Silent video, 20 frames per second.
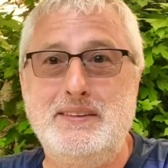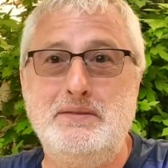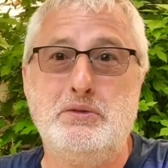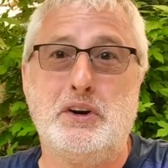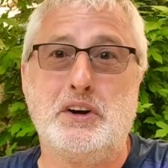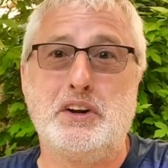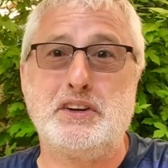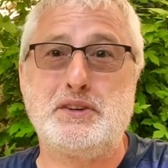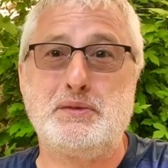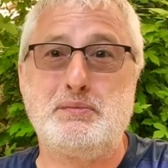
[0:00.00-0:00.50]

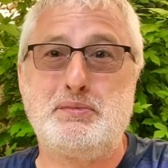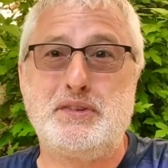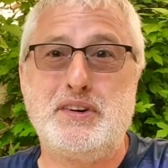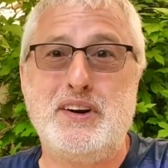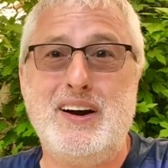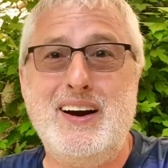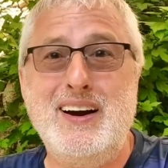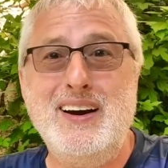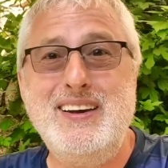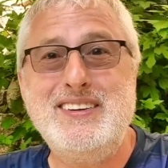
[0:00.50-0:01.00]
What a
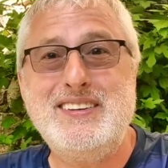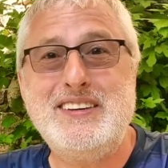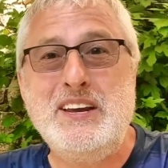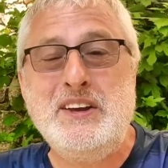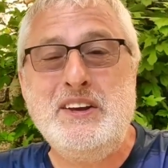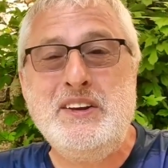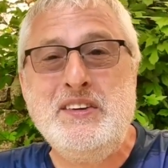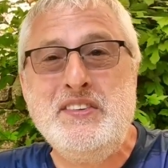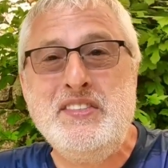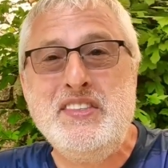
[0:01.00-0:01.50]
surprise.
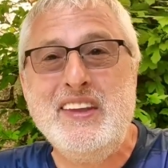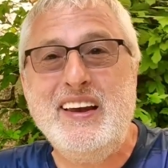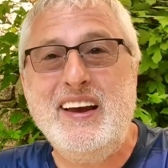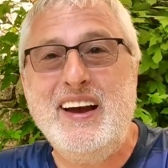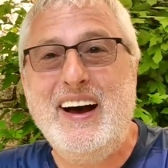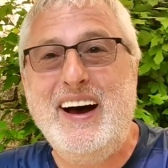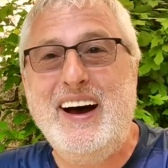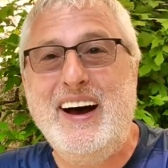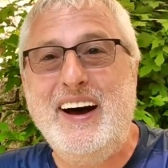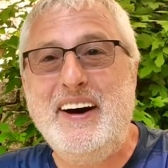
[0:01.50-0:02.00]

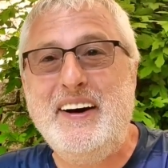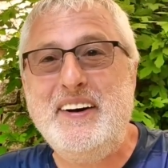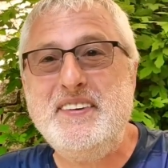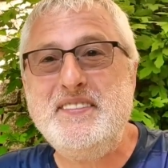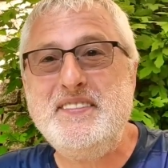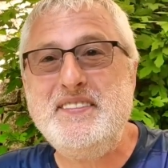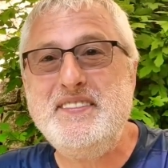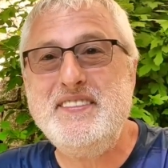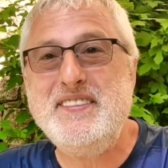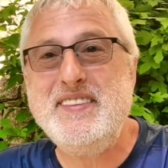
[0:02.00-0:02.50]

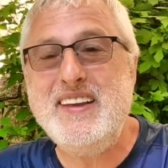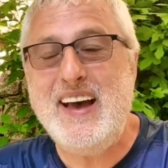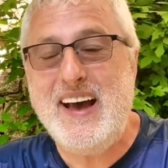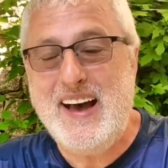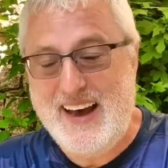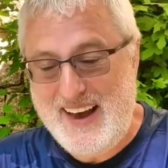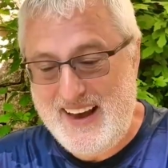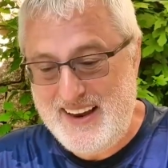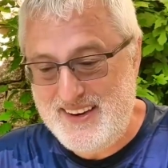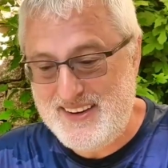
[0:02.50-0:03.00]

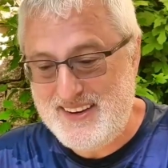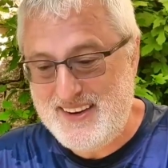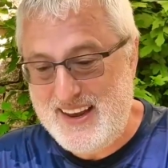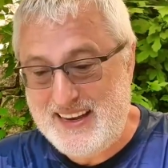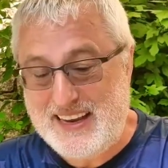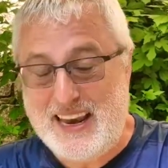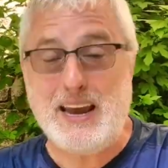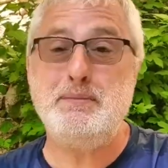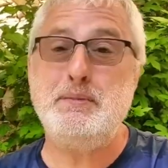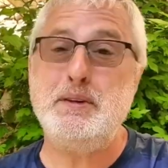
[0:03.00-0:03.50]
And
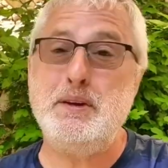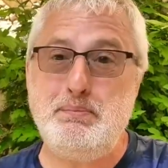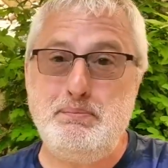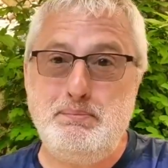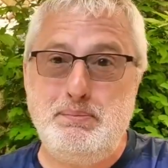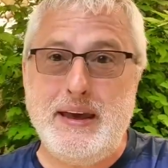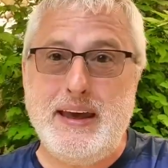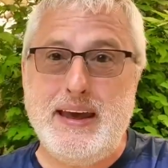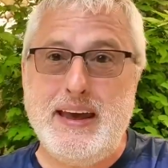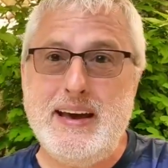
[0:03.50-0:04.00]
they gave me a
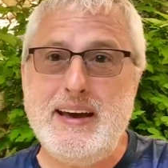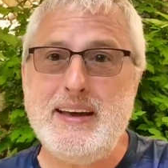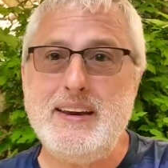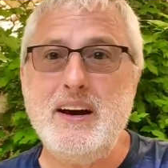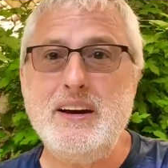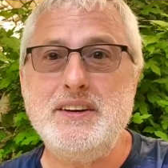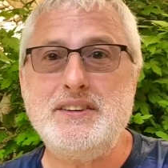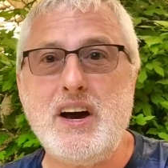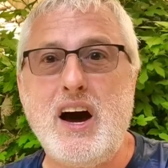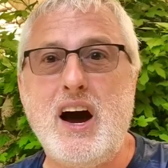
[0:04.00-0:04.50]
beer, a
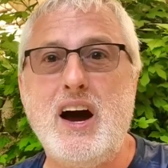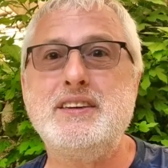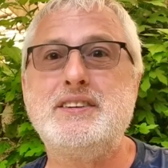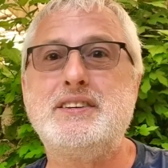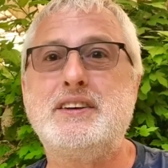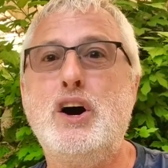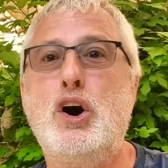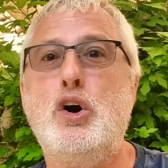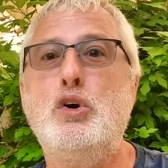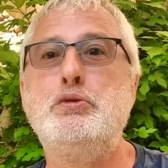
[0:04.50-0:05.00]
nice
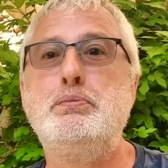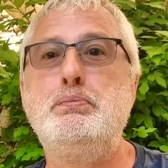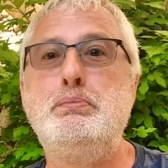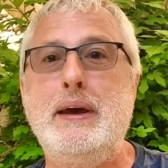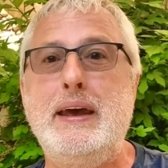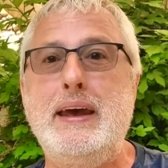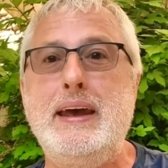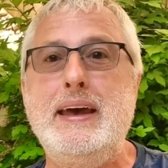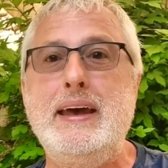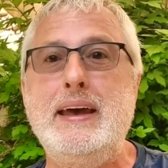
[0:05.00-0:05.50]
ice cold
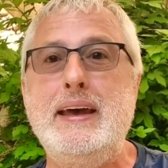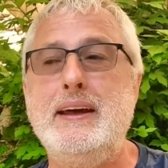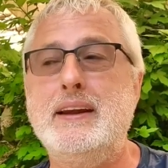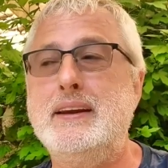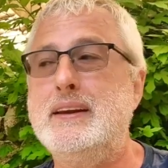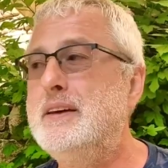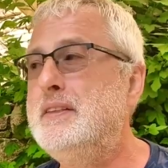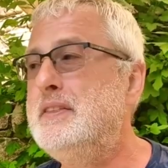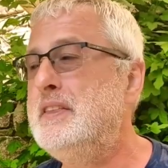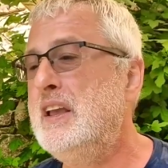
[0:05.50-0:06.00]
beer,
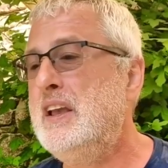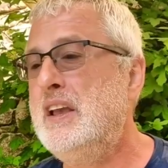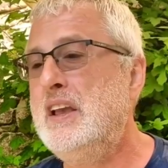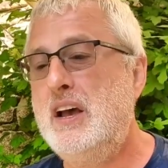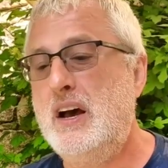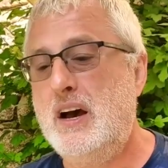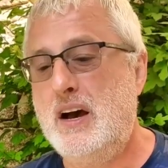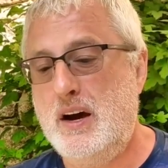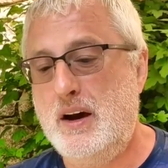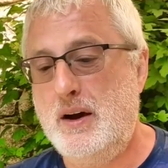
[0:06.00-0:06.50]

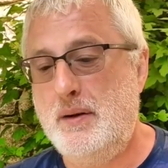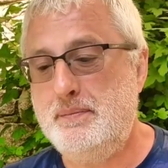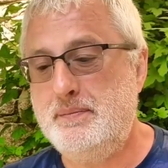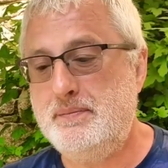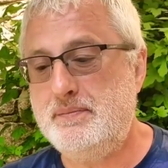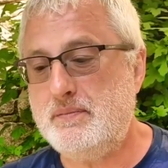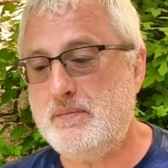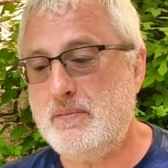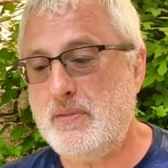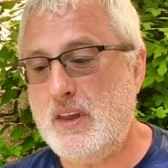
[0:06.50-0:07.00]

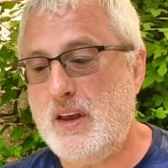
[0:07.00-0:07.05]
and